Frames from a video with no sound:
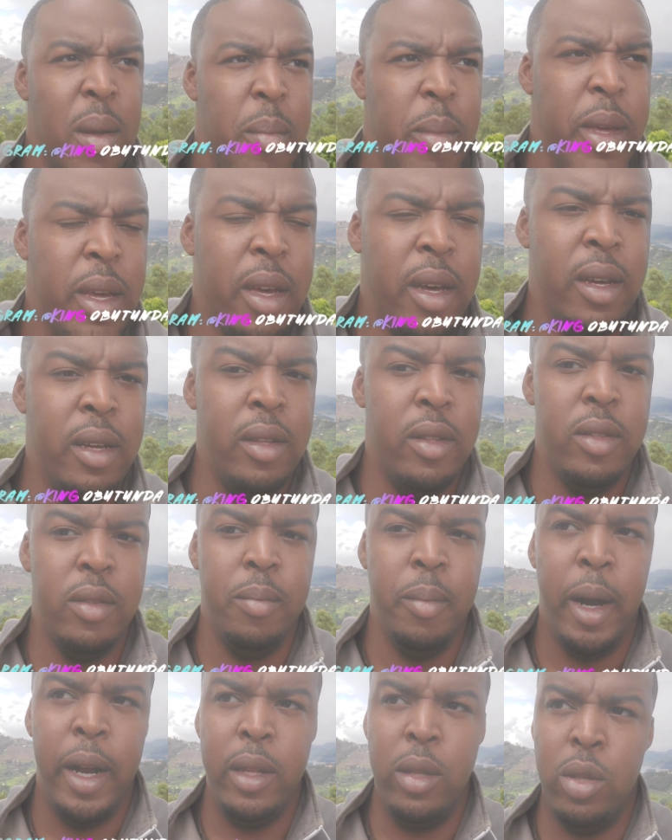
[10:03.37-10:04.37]
because
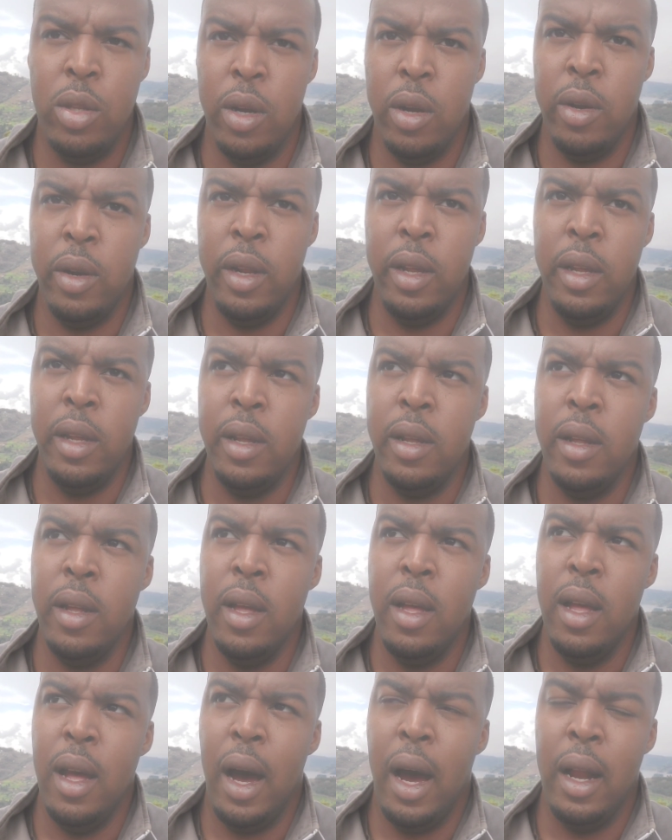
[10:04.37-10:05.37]
my journey,
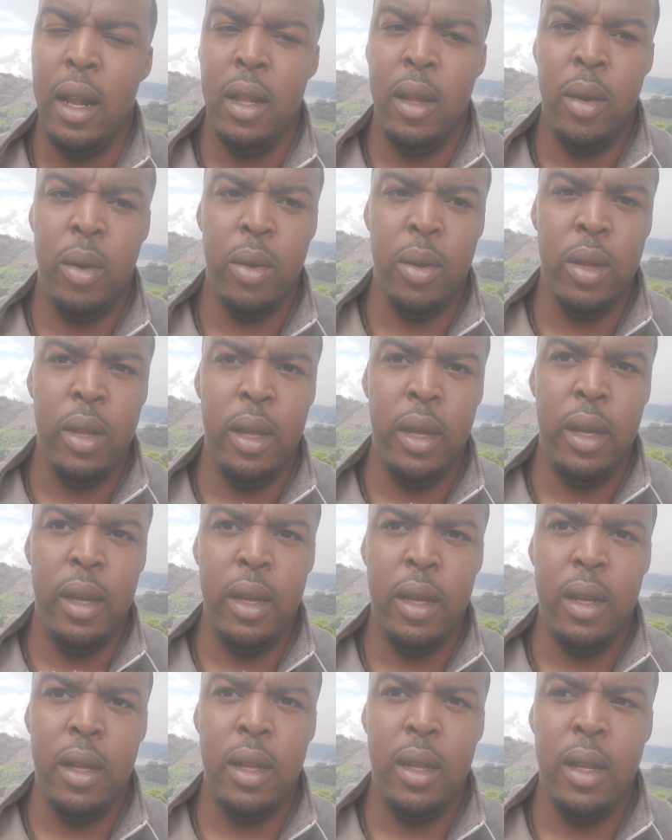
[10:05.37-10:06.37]
I literally
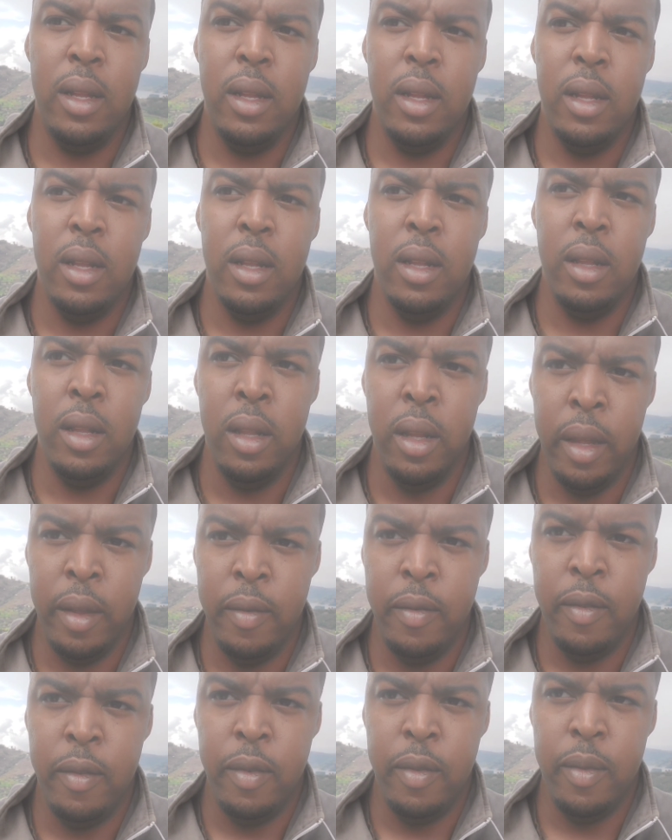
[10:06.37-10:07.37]

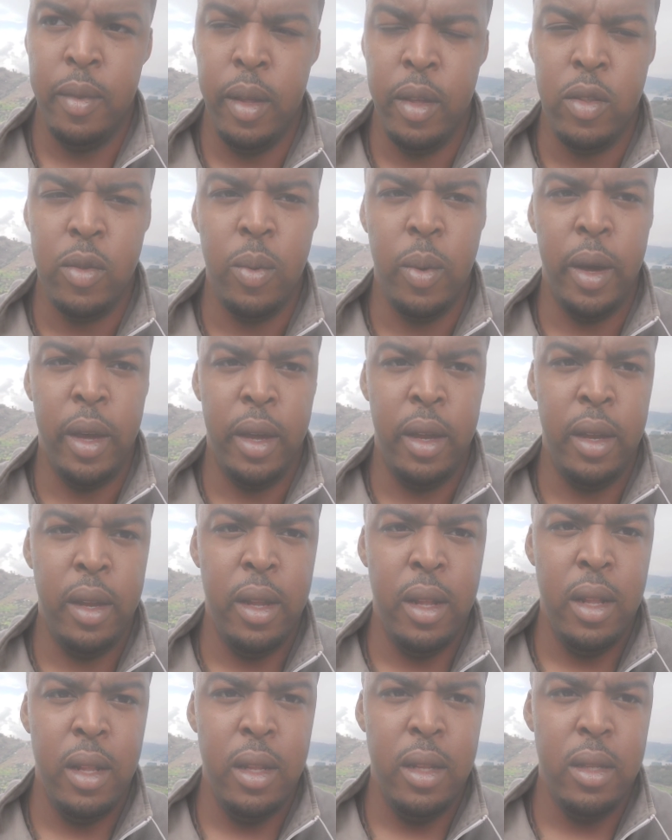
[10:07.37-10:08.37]
live this way
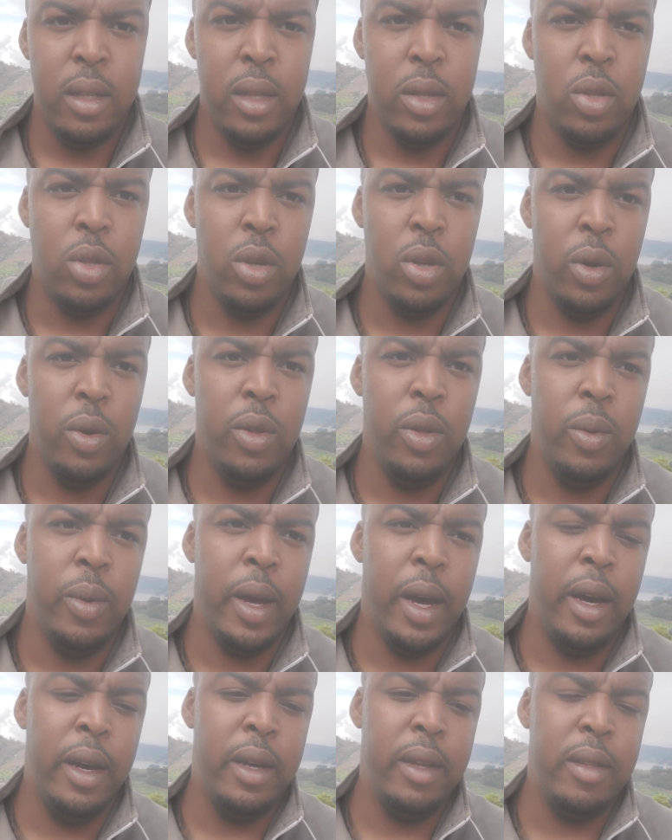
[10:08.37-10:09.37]
to show you
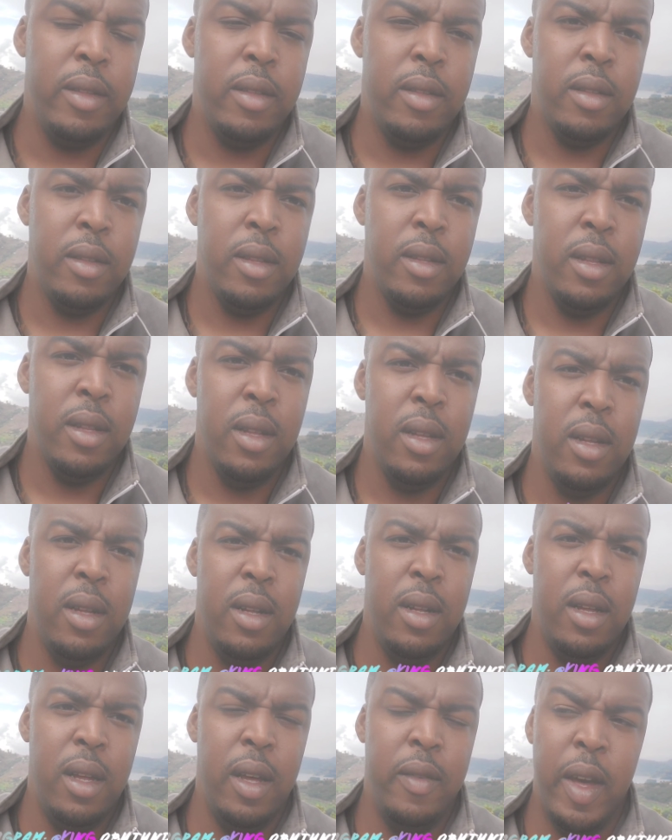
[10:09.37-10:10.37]
guys,
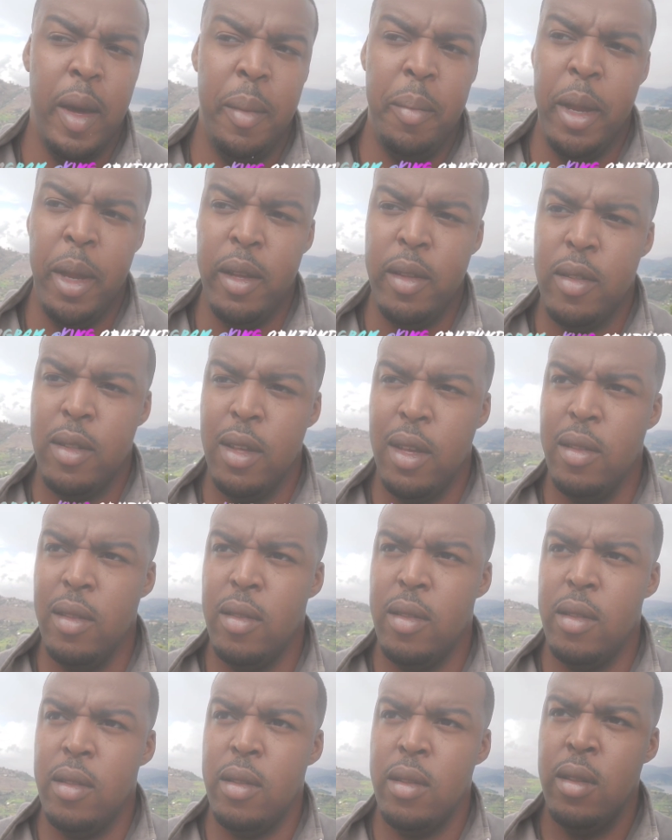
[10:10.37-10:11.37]
if that makes
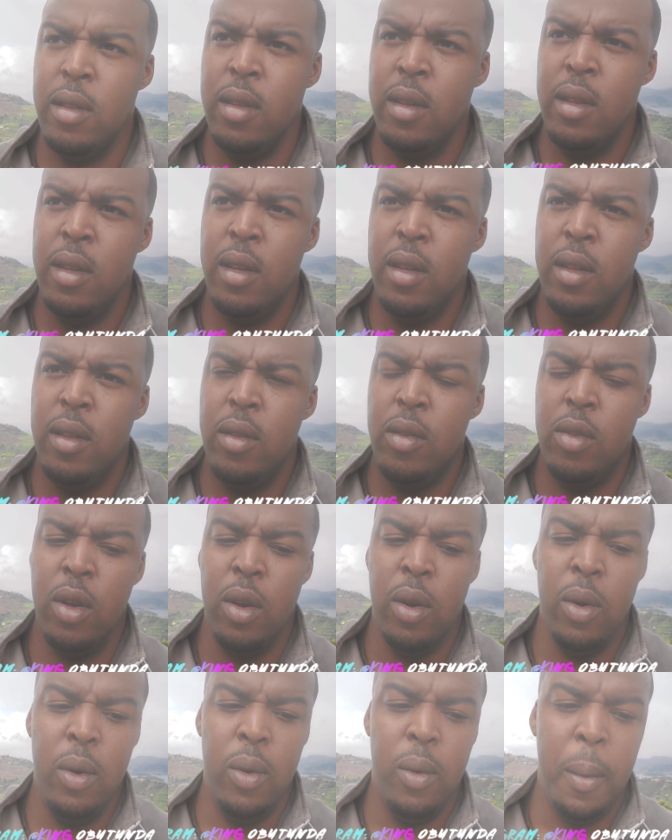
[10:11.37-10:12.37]
sense.
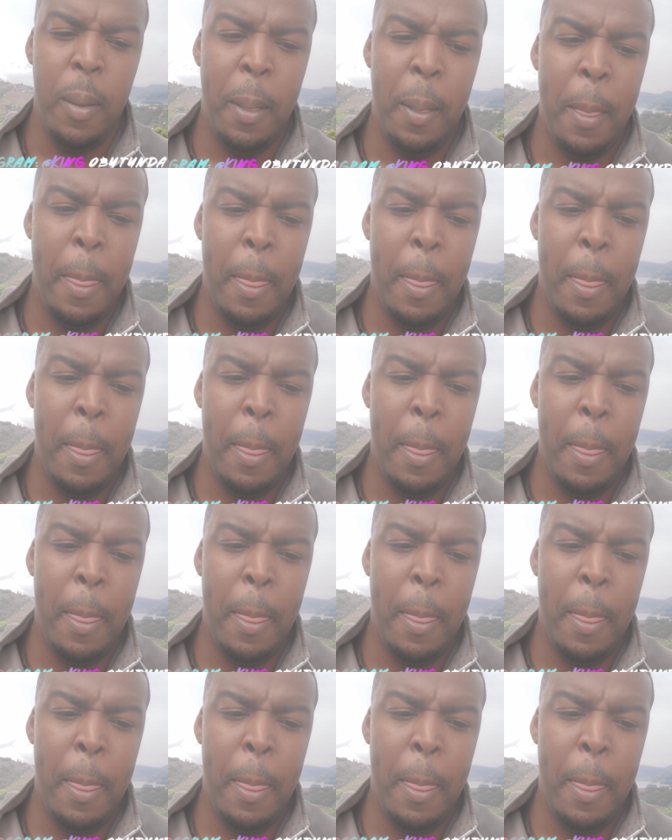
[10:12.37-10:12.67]
So